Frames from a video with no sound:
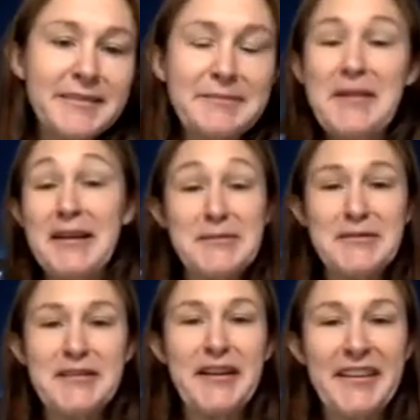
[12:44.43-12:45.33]
not supposed
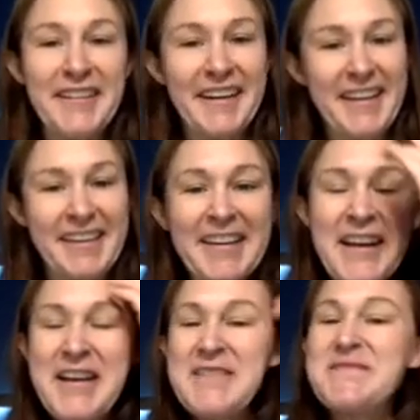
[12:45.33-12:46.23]
to call it that, I think,
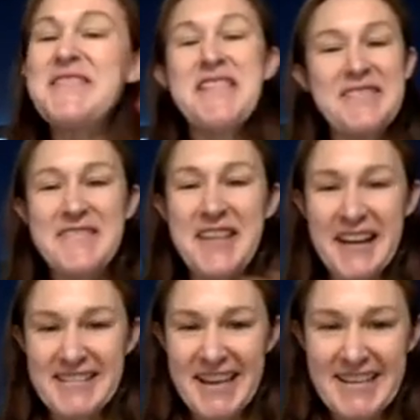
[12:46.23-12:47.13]
but under the
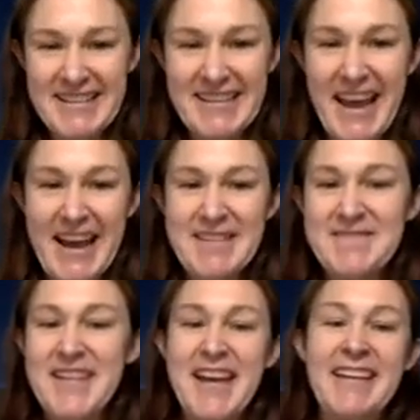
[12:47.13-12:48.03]
content
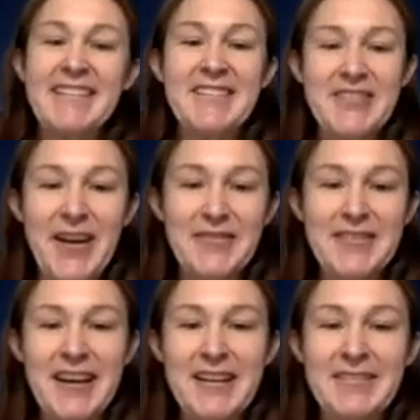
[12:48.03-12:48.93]
tab and the drop
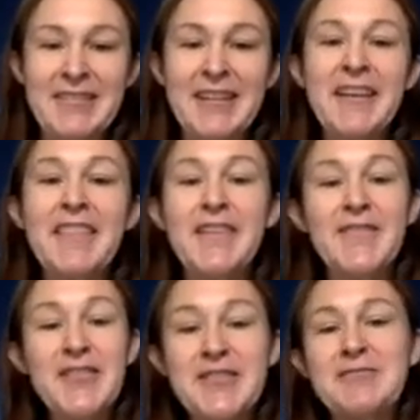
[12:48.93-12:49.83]
down, the
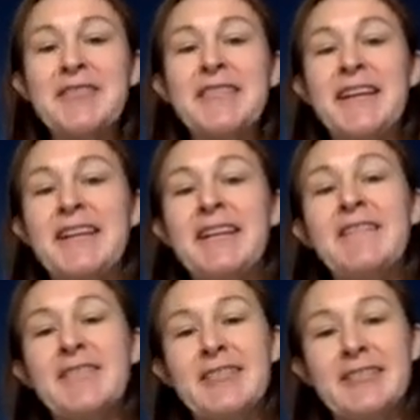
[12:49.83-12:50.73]
first one there
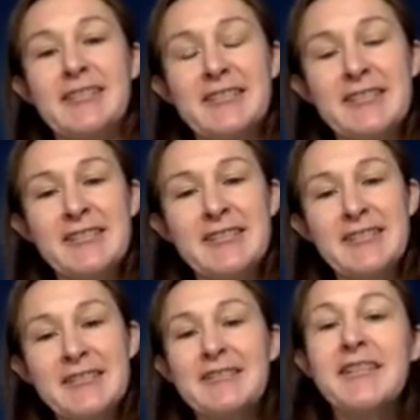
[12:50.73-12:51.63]
of articles.
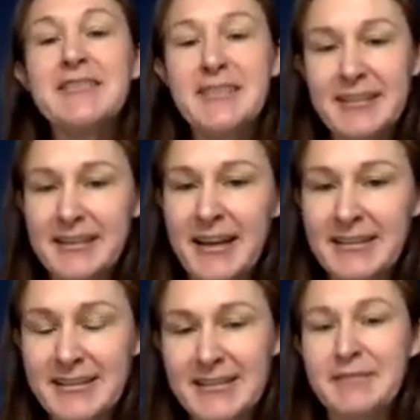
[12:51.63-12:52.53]
So let's click that,
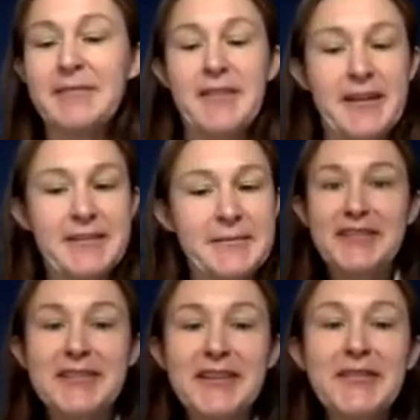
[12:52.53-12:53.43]
see what we find.
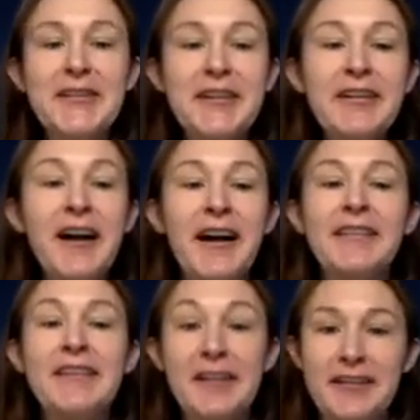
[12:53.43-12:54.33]
So here on
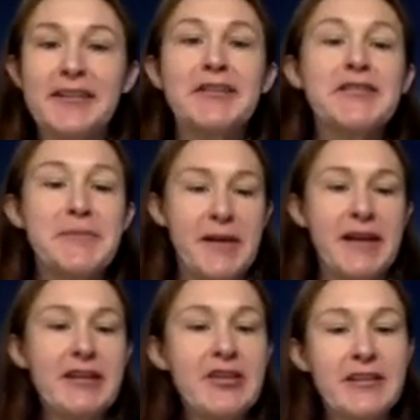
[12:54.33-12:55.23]
the articles
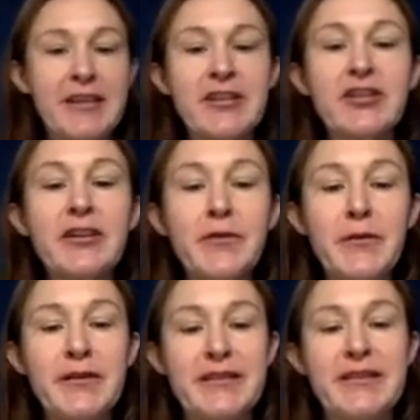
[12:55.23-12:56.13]
page, essentially what
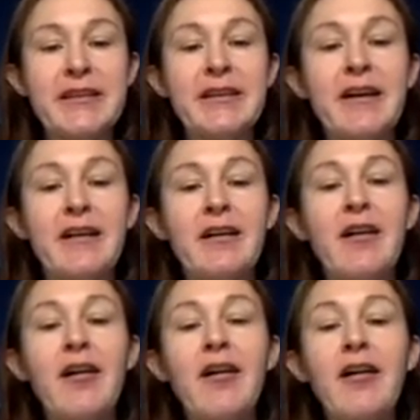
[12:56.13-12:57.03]
we see are
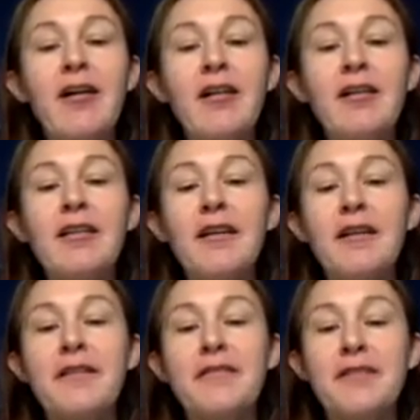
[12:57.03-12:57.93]
all
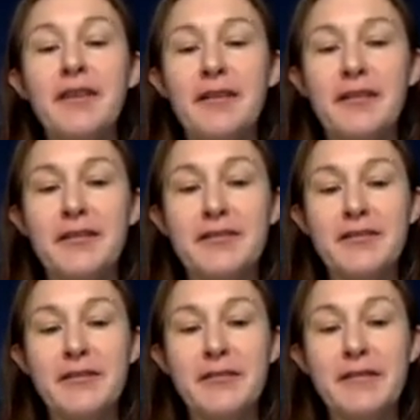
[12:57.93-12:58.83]
of the articles
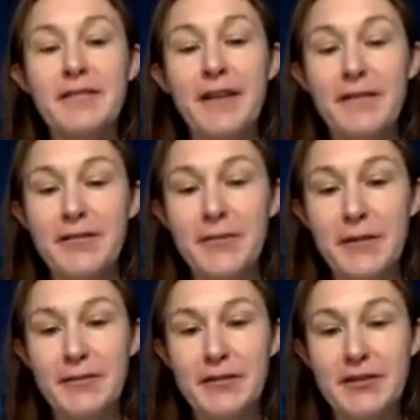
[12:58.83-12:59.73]
that we've ever
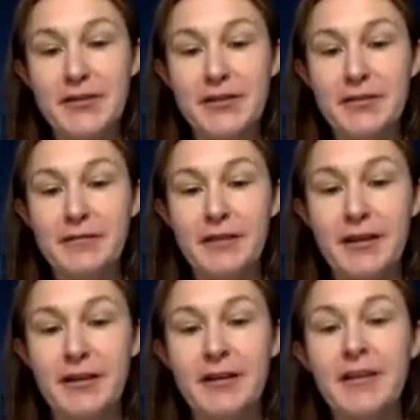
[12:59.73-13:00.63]
published so
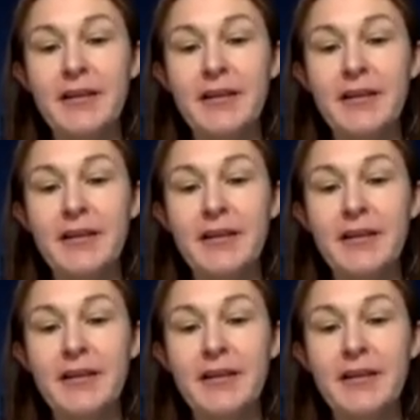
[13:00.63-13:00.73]
far.